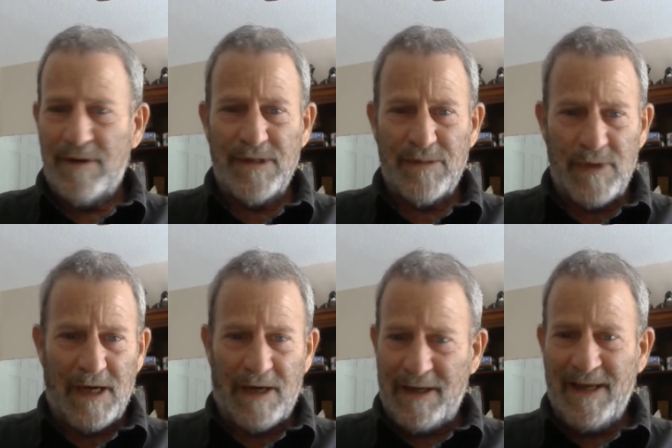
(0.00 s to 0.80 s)
let we
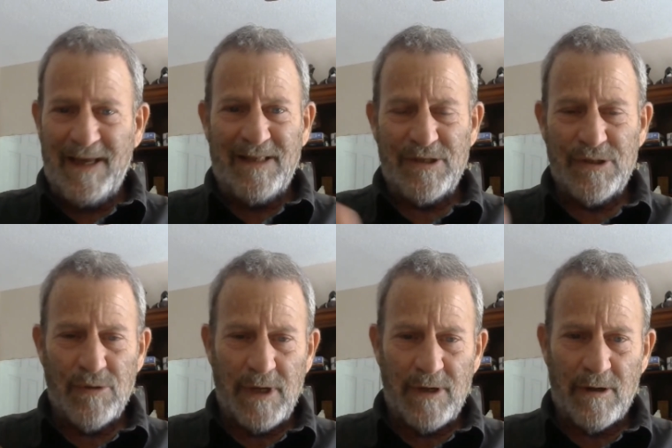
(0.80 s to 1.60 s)
got let's go
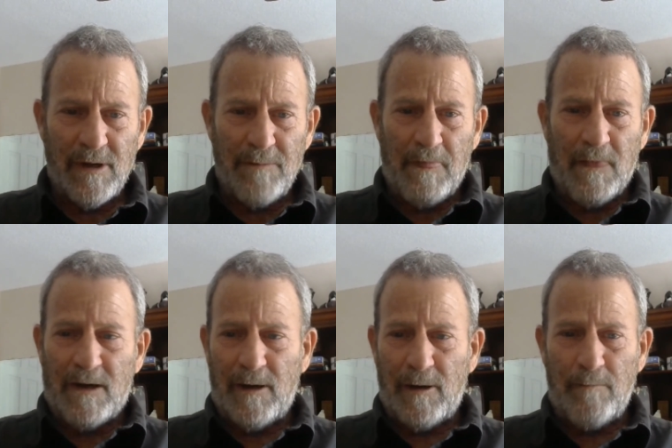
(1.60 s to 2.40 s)
get her.
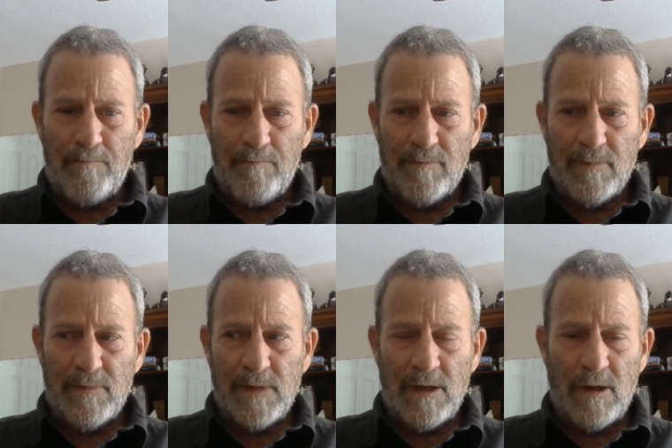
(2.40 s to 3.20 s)
Um,
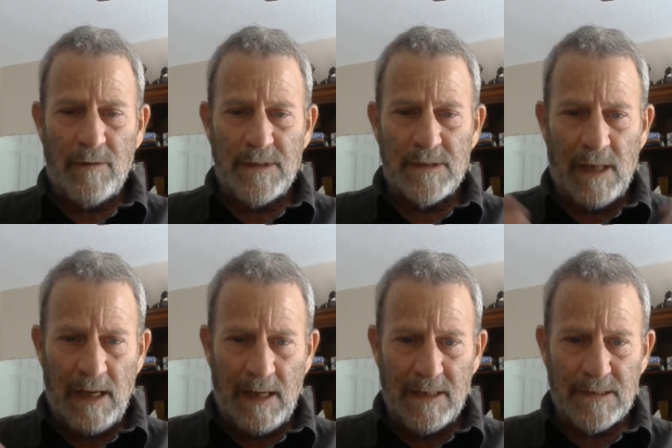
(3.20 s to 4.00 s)
and all these
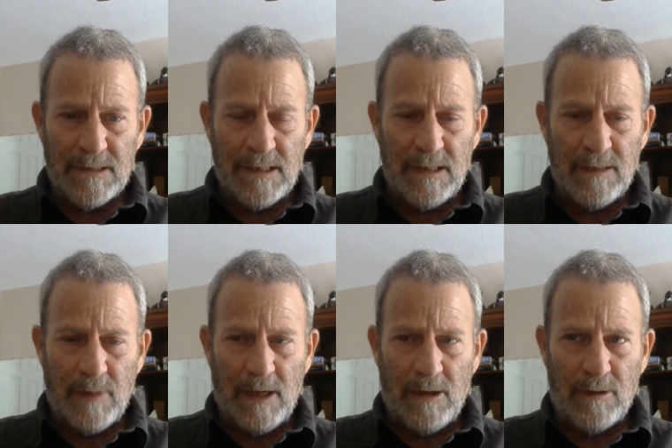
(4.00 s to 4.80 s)
lies, see
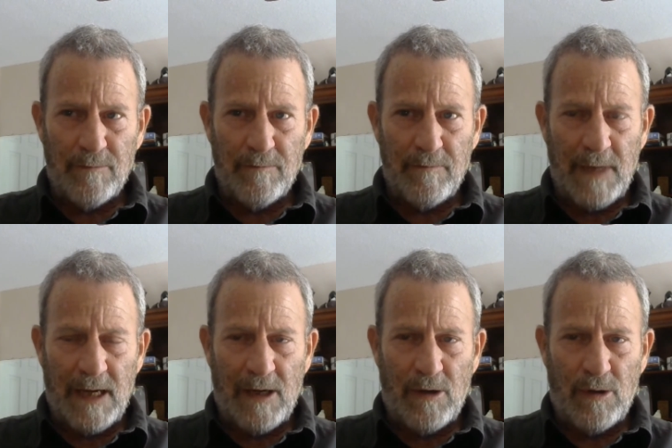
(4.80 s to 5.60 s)
about
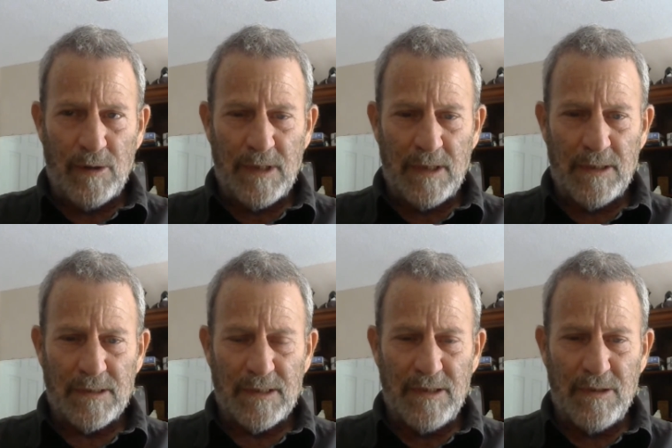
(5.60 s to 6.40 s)
how it
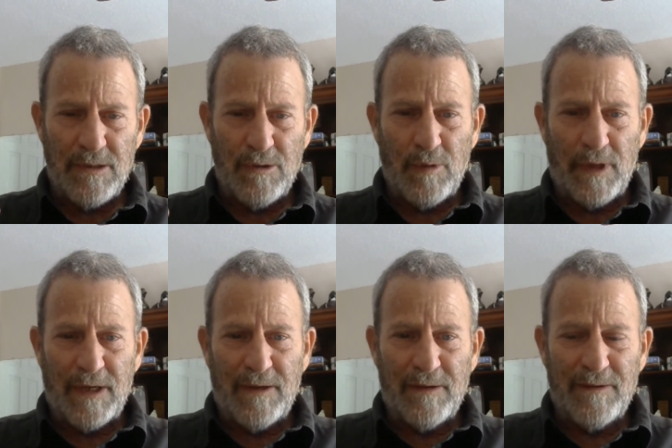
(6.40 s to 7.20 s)
does, you know,
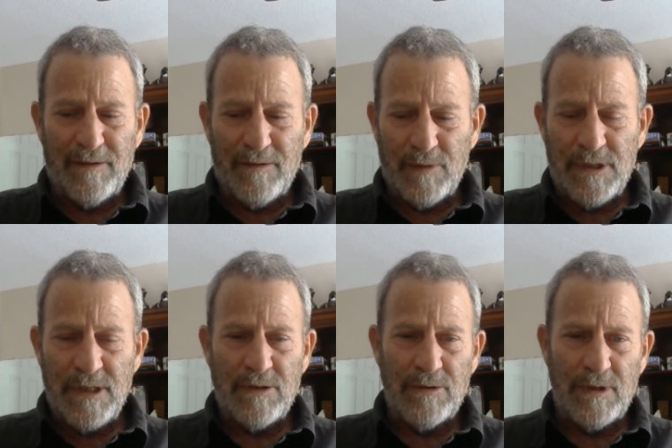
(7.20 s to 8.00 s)
like
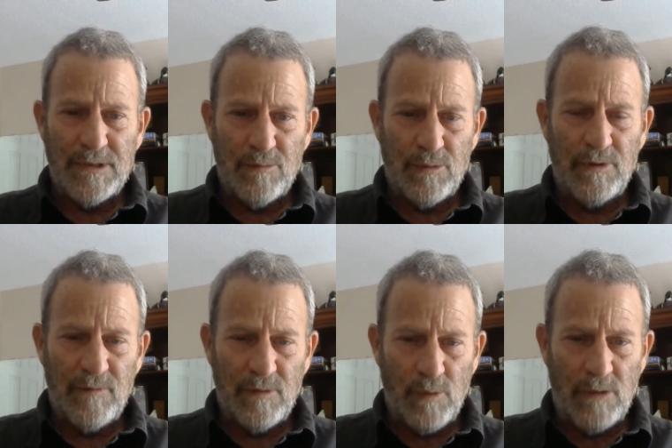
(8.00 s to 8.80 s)
Wetiko doesn't believe
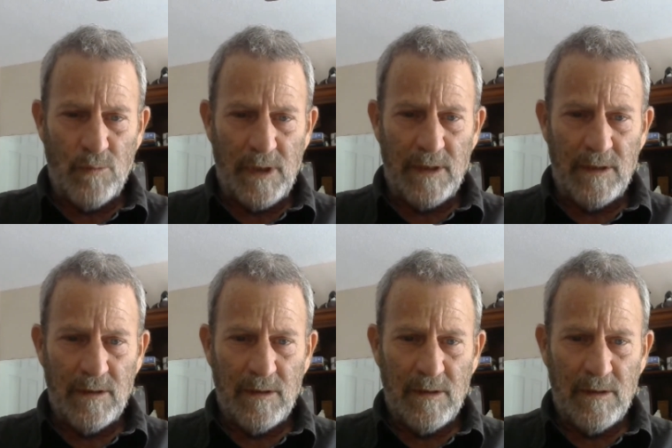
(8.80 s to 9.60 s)
in win-win.
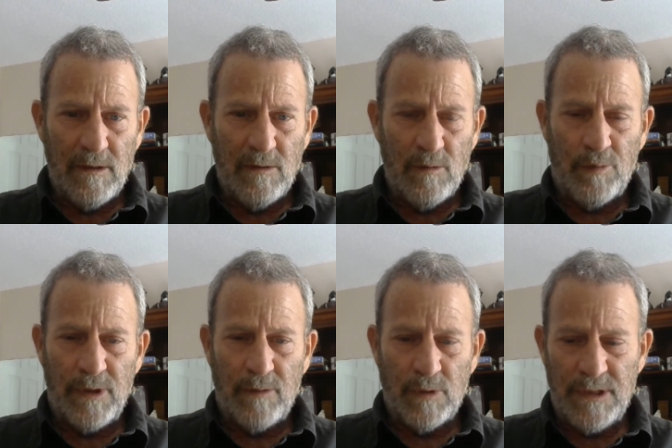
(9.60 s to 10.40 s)

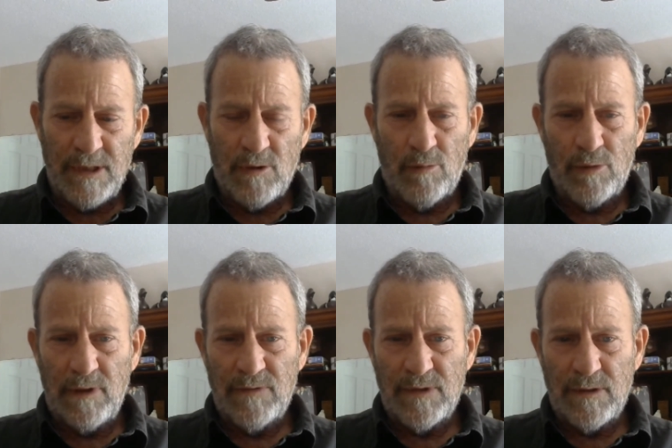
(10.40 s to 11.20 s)
Wetiko
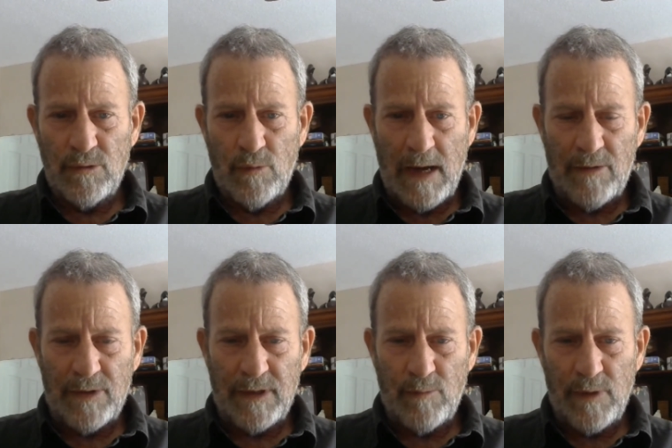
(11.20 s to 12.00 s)
believes in
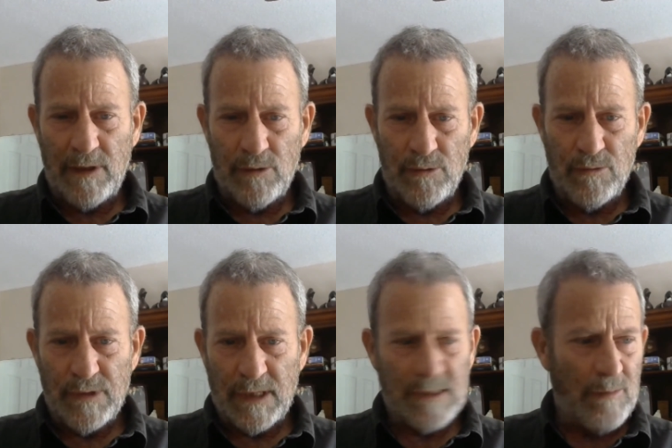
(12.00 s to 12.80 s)
duality, win-lose.
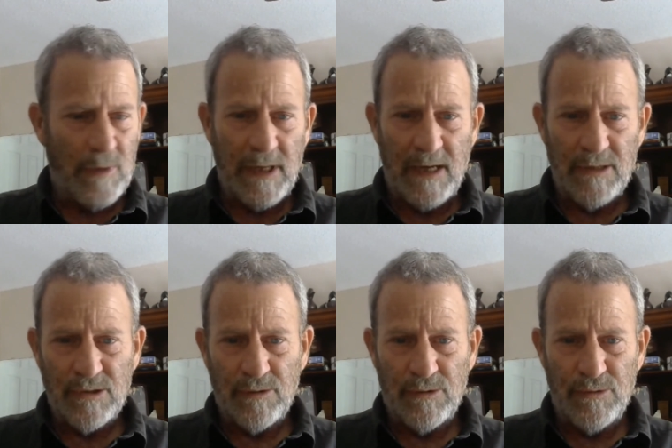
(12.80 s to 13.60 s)
Like somebody has
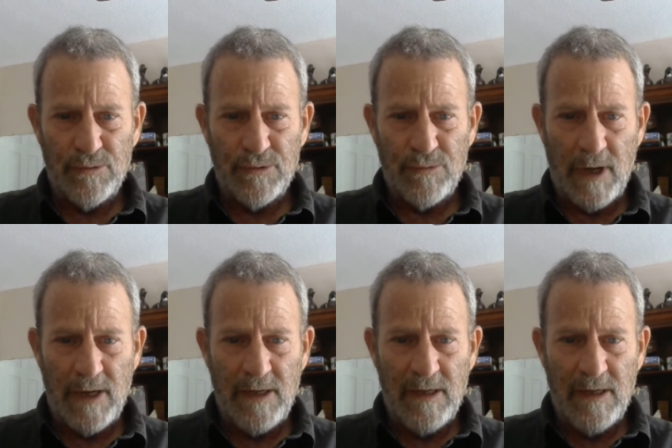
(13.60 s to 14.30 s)
to lose, right?